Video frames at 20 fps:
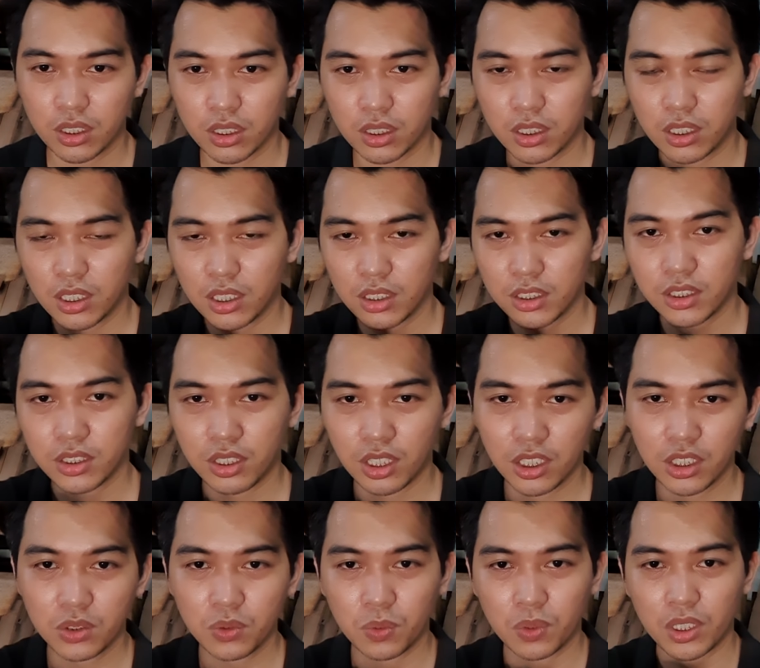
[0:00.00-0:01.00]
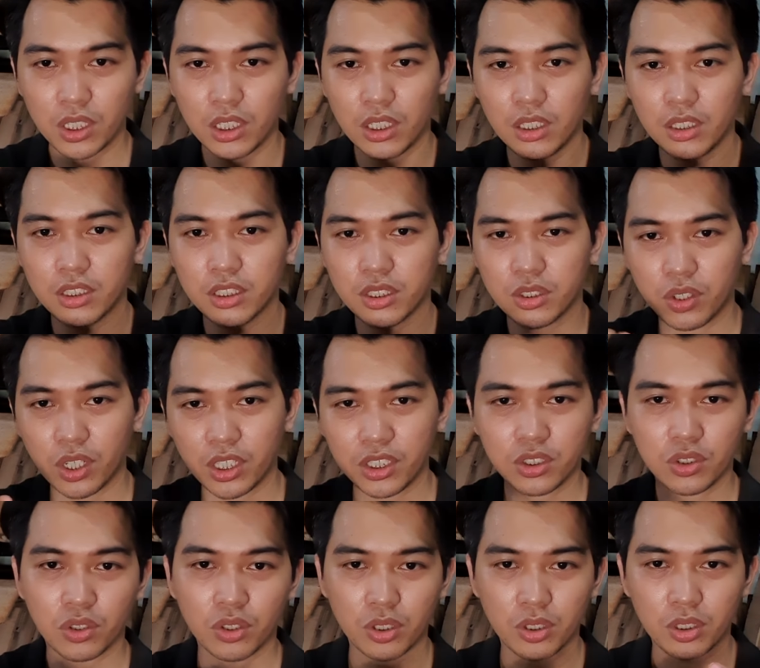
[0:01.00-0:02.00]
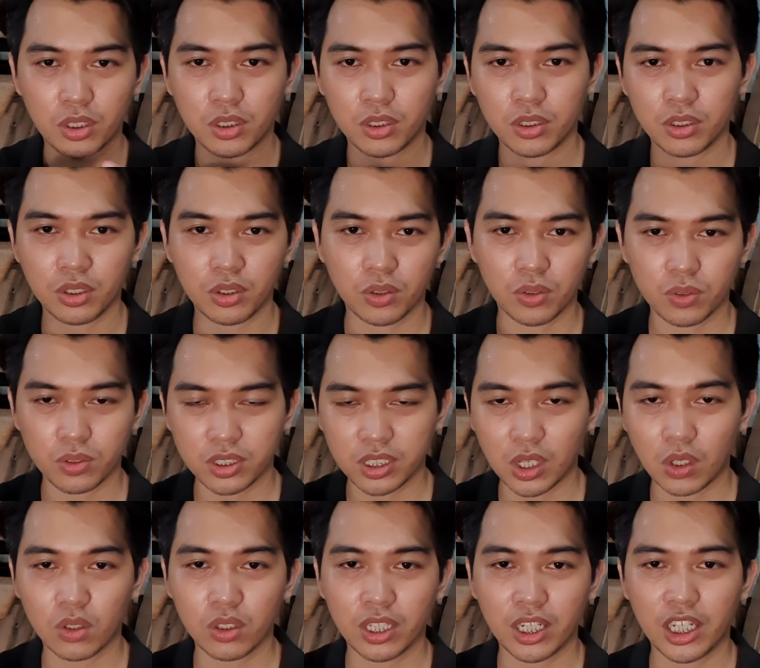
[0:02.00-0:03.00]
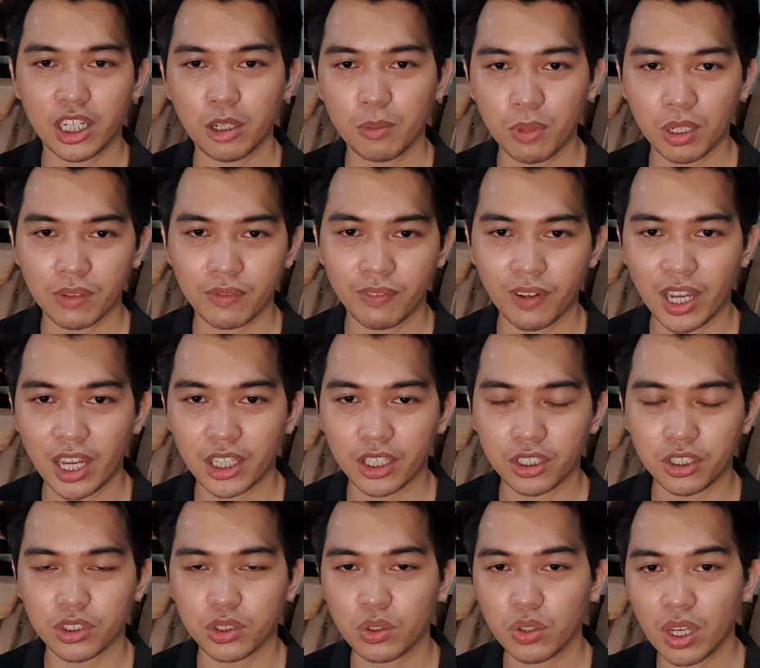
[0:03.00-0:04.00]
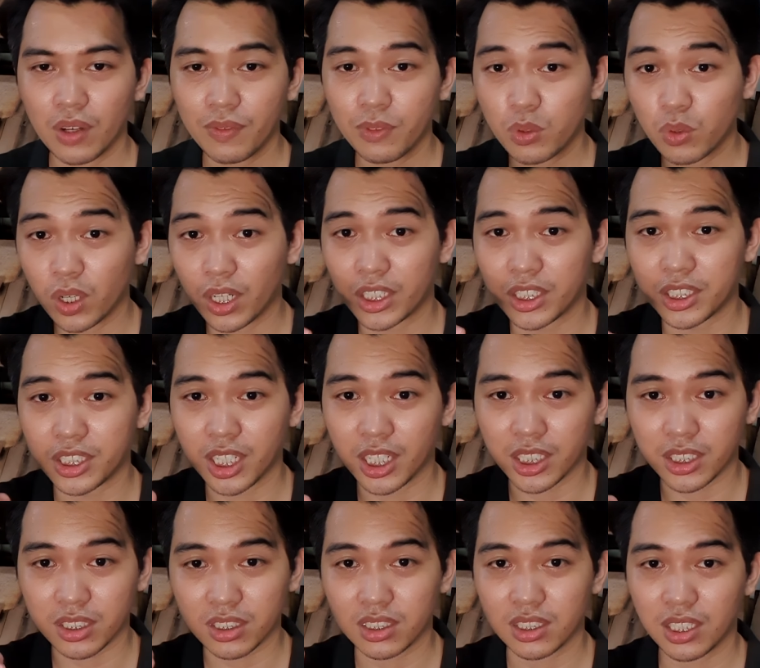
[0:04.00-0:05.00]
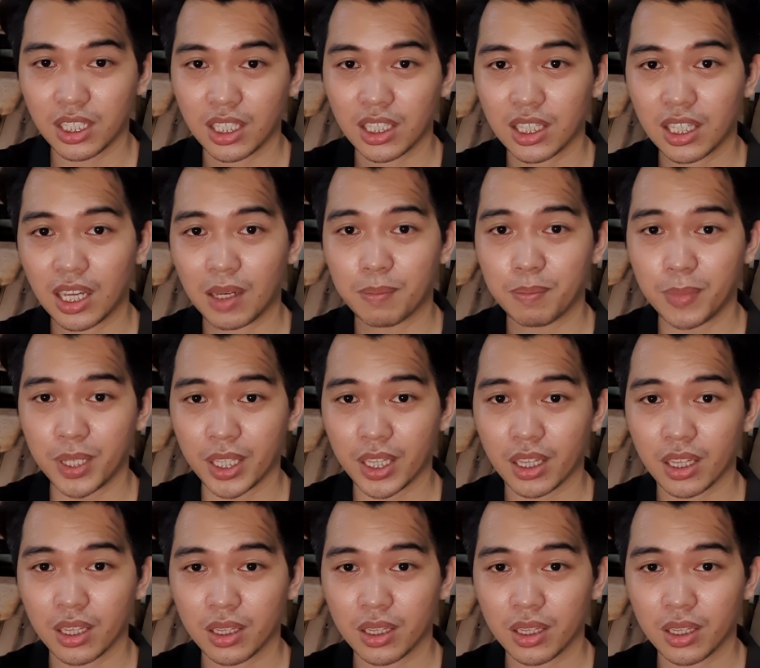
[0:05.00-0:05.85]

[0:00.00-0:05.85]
the strings will stretch or sound a little bit flatter. So you have to adjust it a bit.